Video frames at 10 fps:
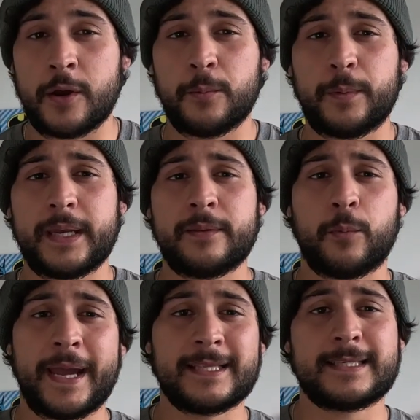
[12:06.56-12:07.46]
ago
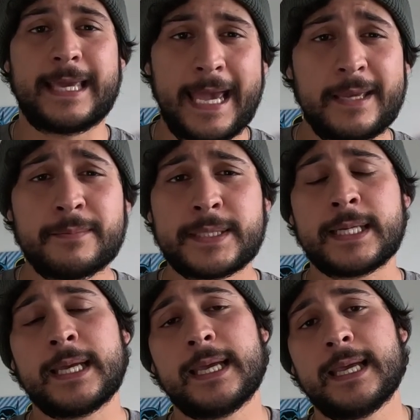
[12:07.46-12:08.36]
with Wayne's Games